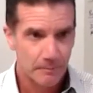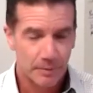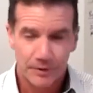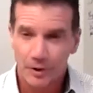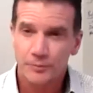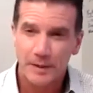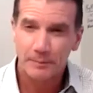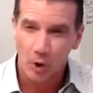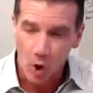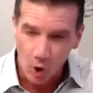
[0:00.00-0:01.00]
But those
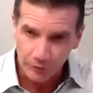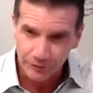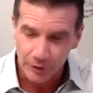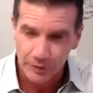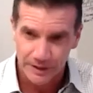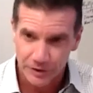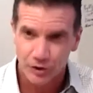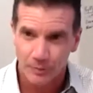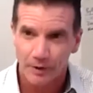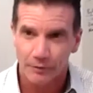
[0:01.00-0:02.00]
people also
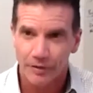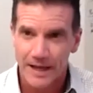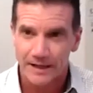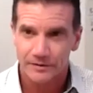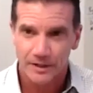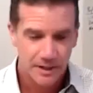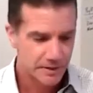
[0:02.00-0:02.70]
consume other things.